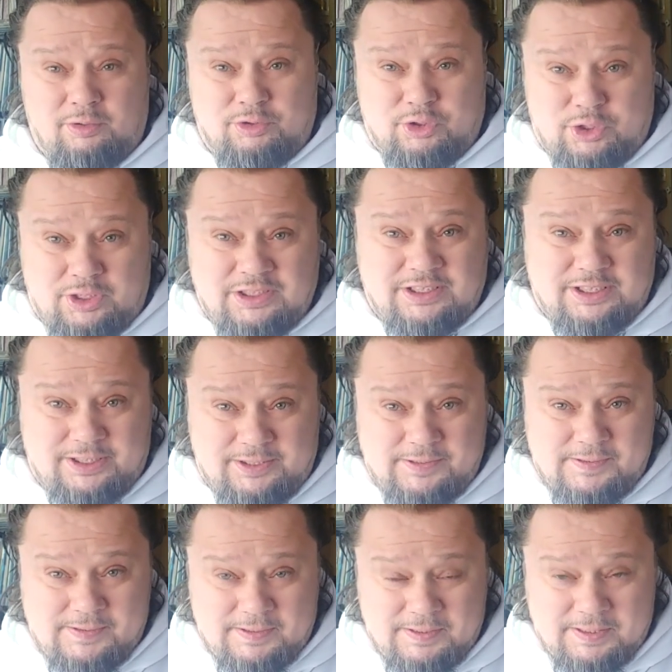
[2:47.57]
New Jersey,
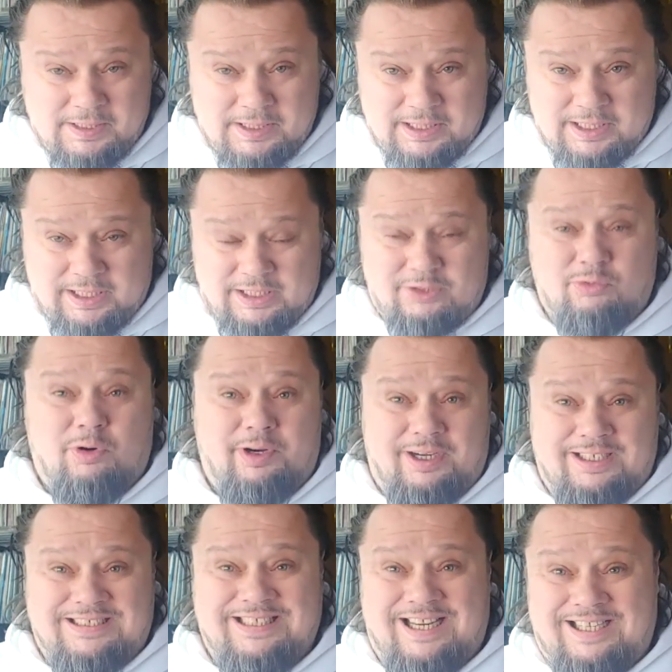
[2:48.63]
is where he
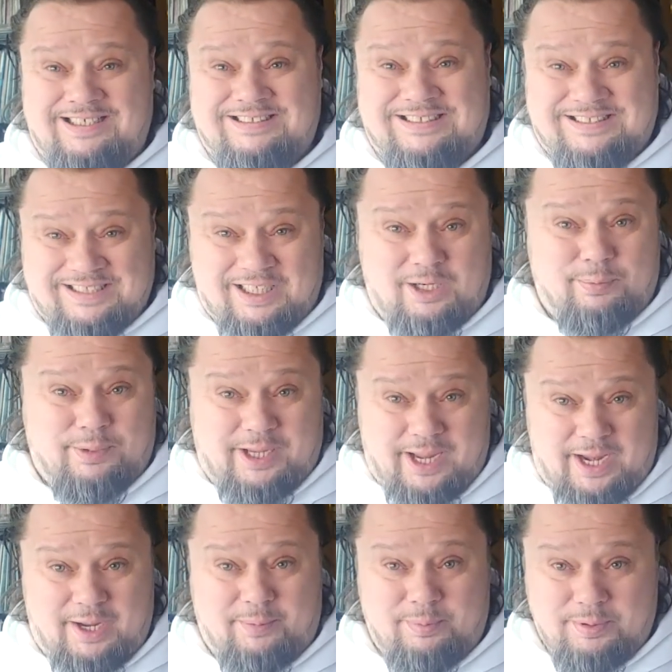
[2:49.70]
decided to set up
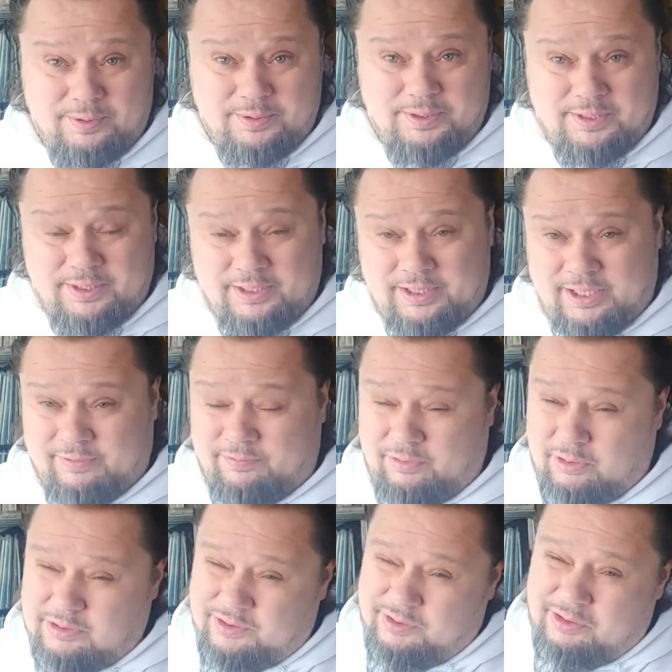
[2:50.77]
camp. And for
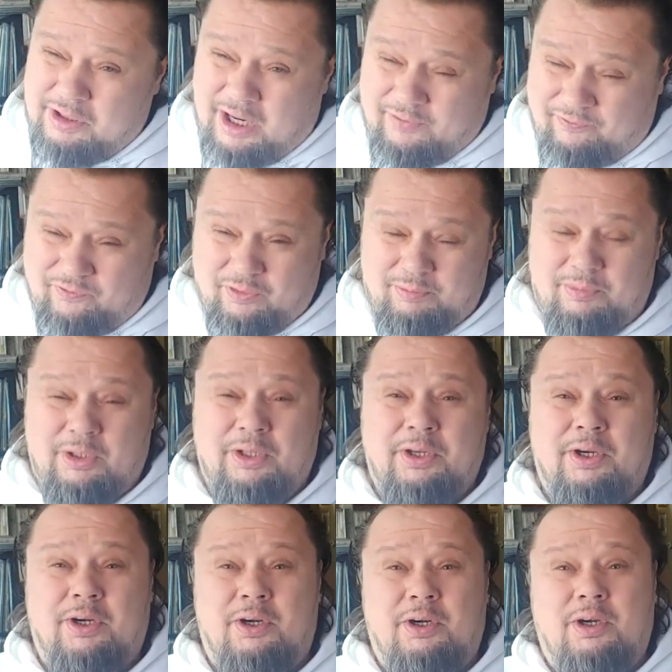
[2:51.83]
those of you not
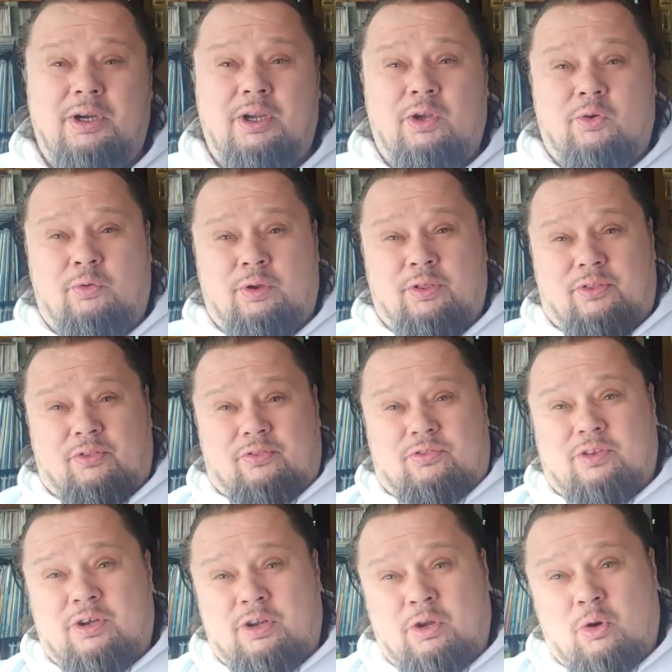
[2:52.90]
familiar with
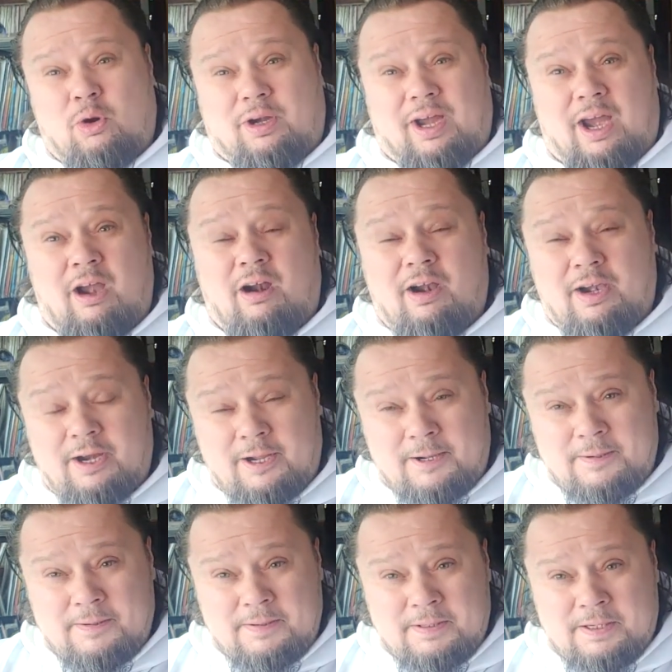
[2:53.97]
the New York
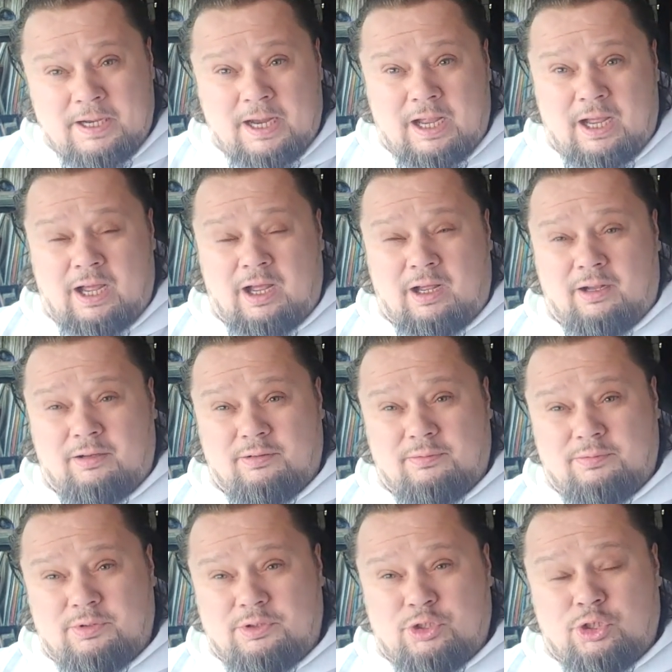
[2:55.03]
area,
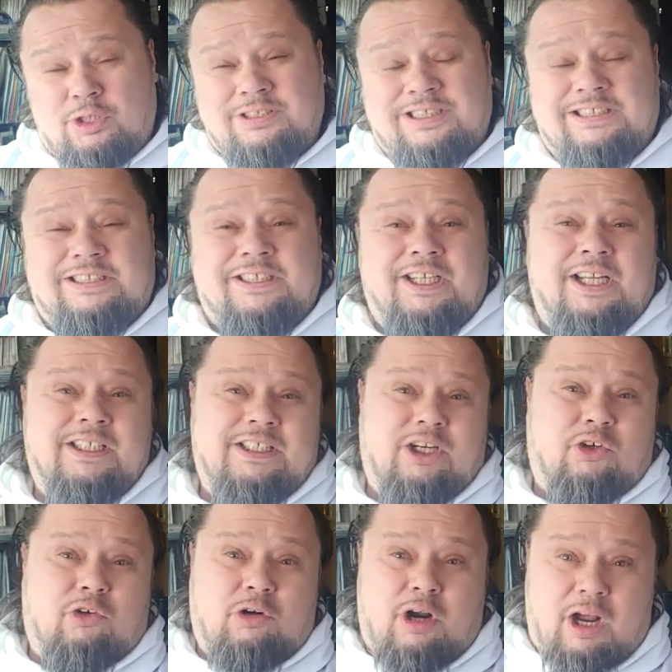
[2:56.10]
Jersey City's
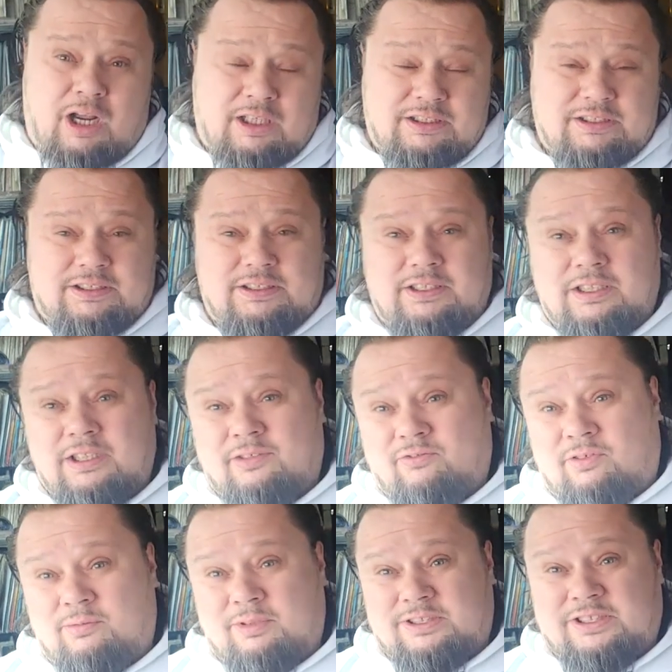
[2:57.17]
across
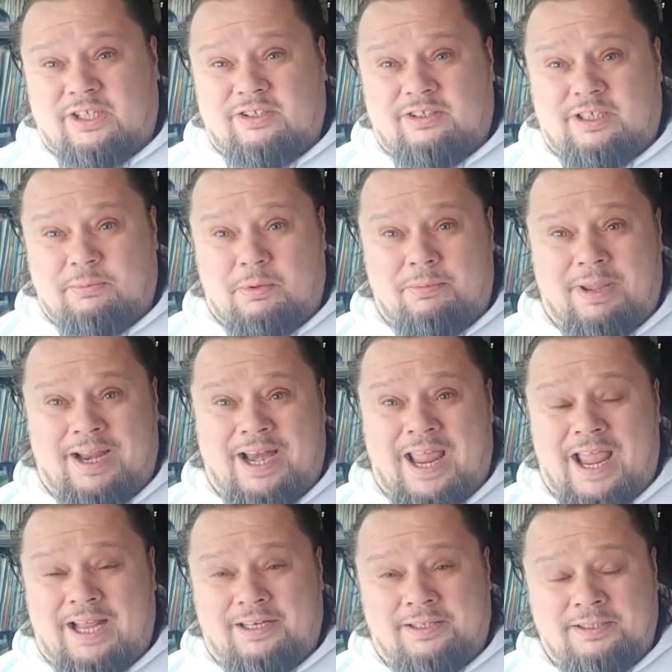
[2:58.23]
from the southern tip of
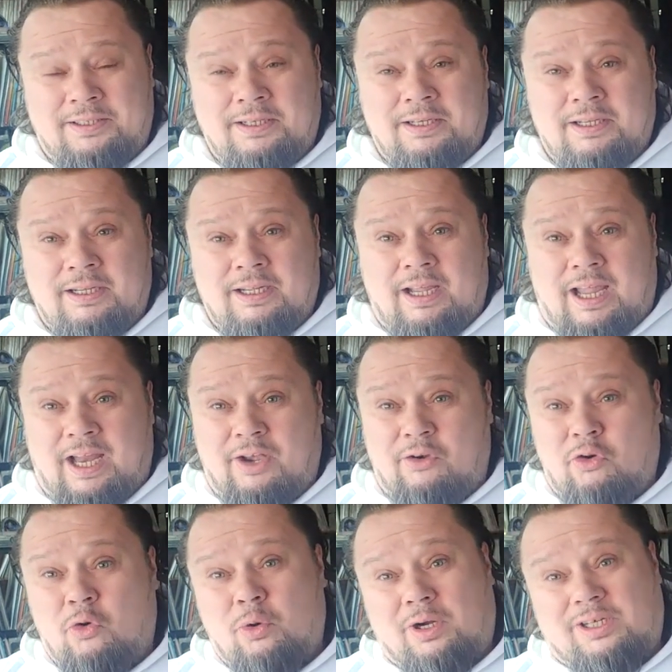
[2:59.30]
Manhattan,
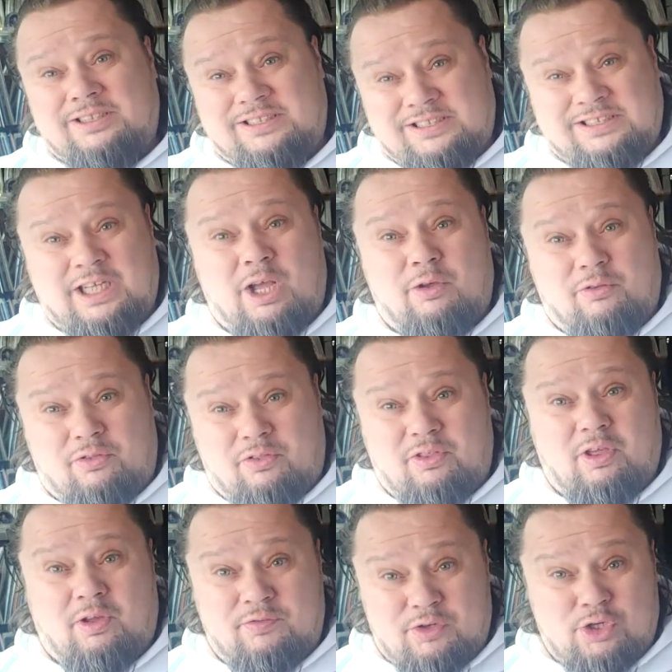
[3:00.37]
and Newark is
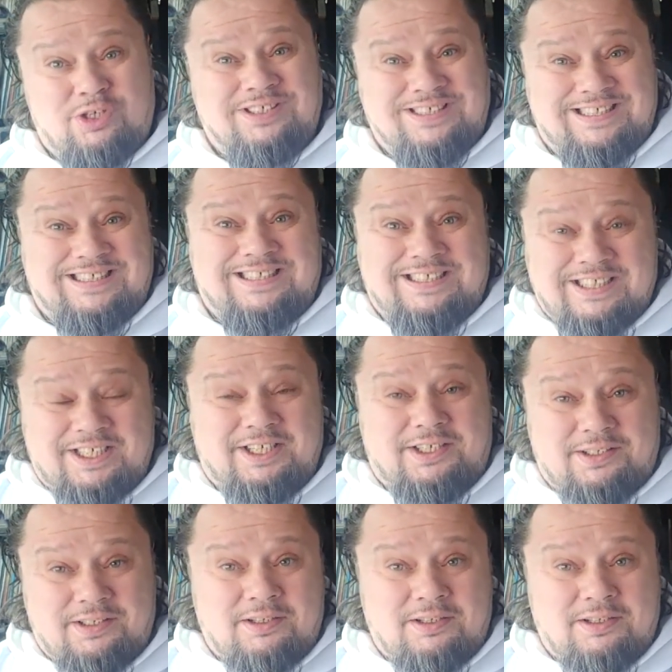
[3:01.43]
south of Jersey City